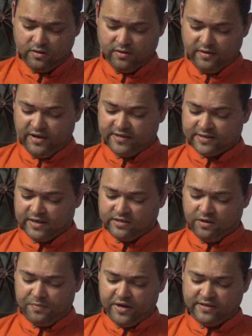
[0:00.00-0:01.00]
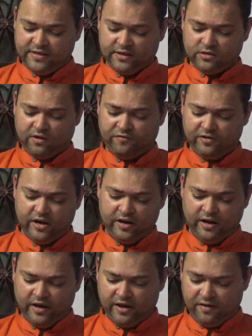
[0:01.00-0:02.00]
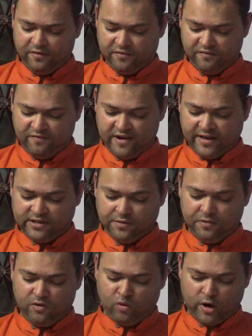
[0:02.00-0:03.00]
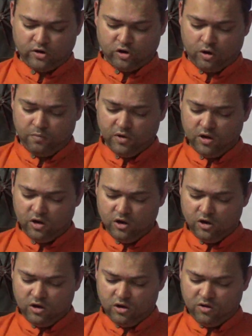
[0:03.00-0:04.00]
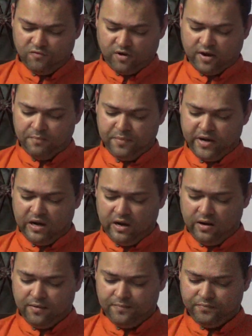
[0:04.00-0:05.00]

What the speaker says: Discuss the basics of creating a flexible wardrobe for a middle-aged